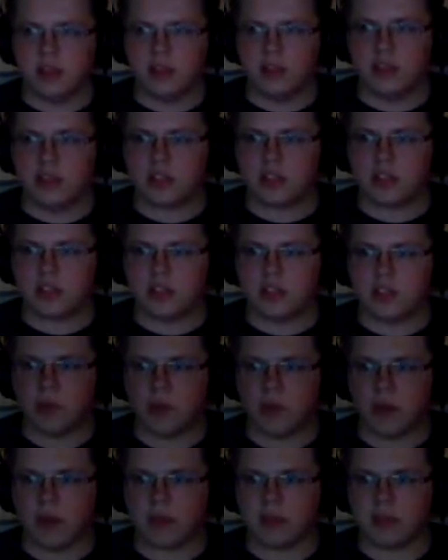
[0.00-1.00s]
just this
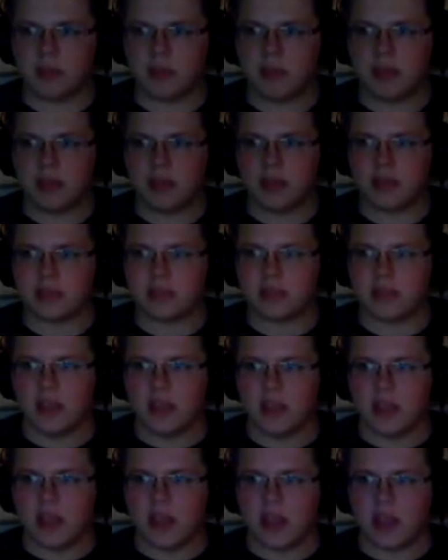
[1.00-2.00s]
once, because
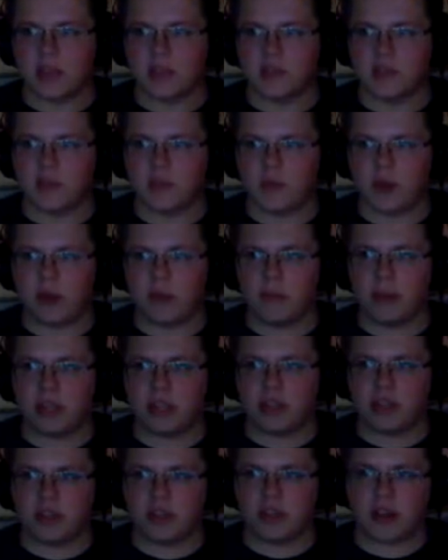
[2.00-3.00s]
I also want to make
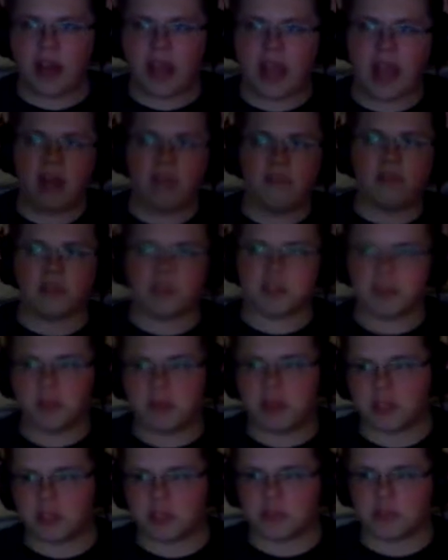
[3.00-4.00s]
sure that I have those
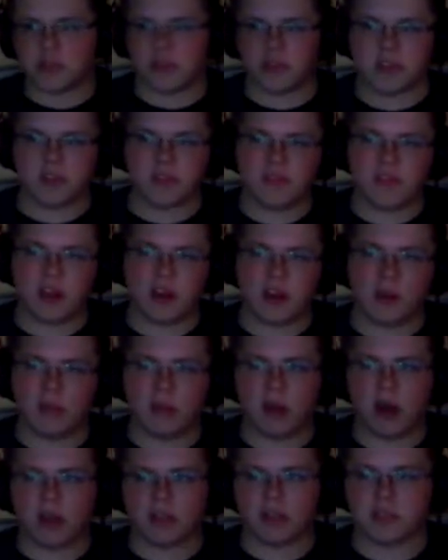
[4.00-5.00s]
specials for the final
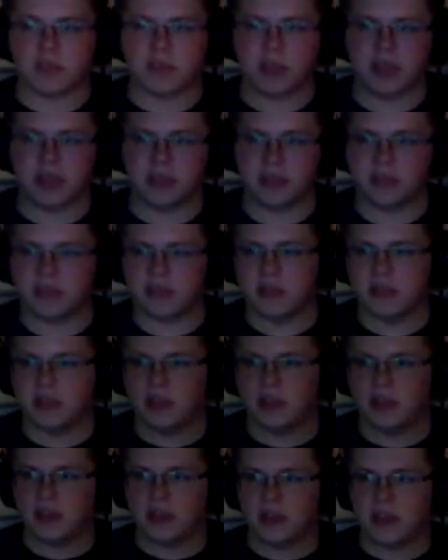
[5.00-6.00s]
boss, because
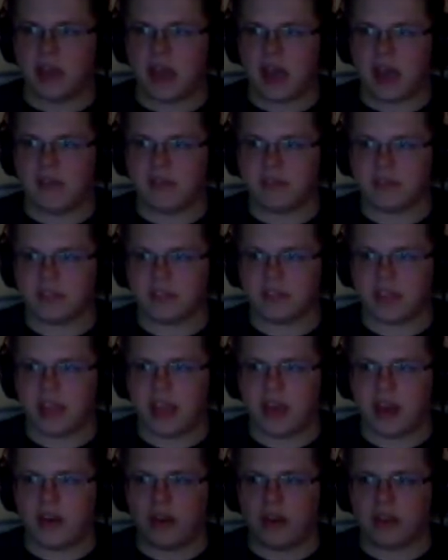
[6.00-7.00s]
obviously
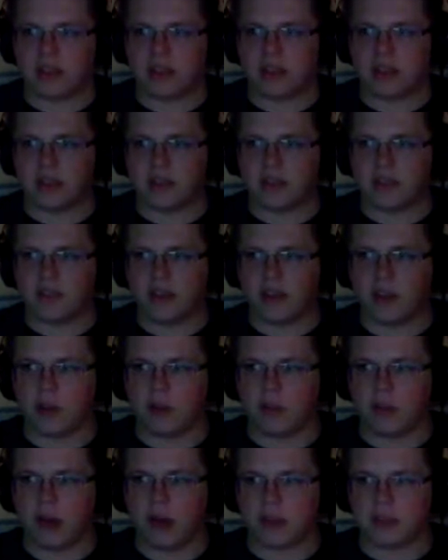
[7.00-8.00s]
Airy is not the final
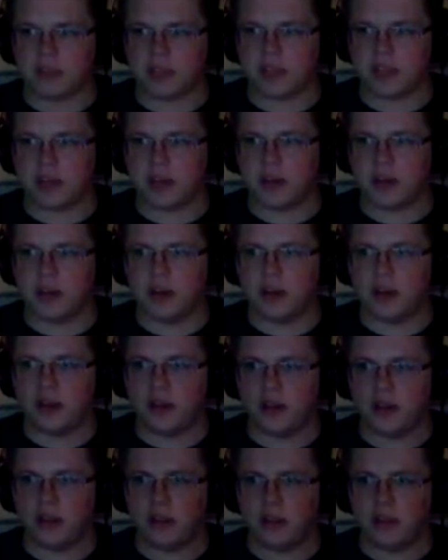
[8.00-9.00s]
boss here.
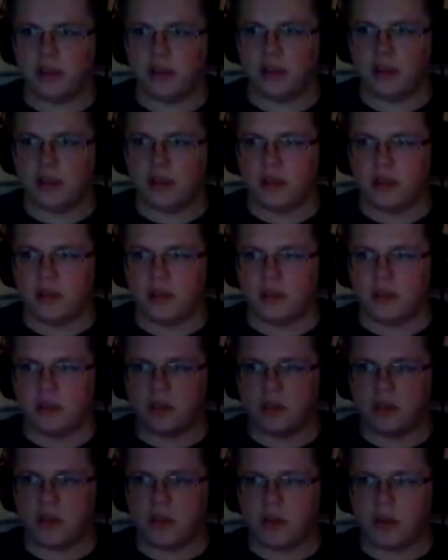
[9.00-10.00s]

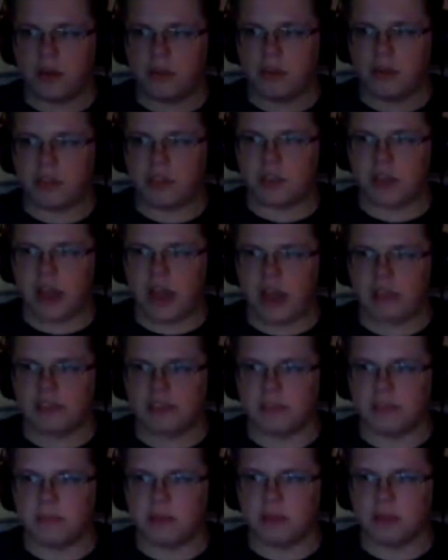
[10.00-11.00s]
So I want to make sure I have
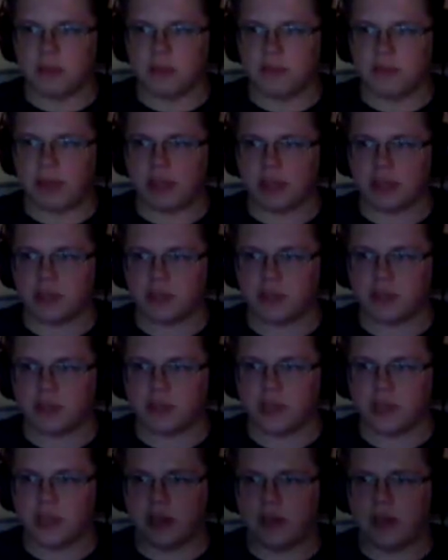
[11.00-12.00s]
some of those specials
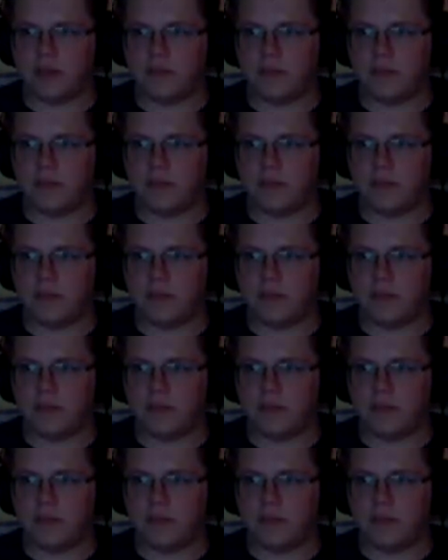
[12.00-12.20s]
here.